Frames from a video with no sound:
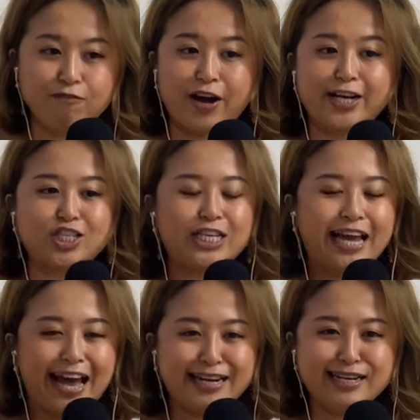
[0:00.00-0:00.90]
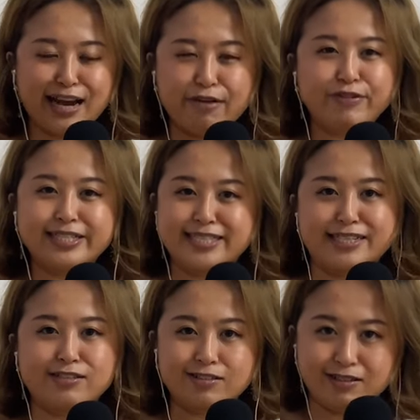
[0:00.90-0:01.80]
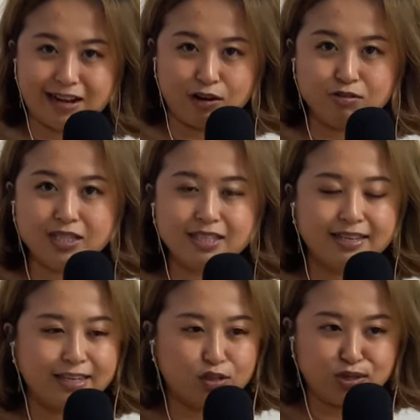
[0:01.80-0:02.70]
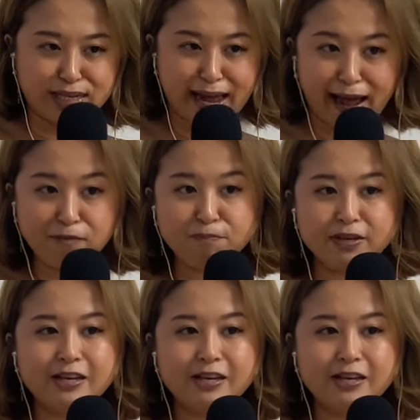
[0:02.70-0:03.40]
I actually added every single account into the app.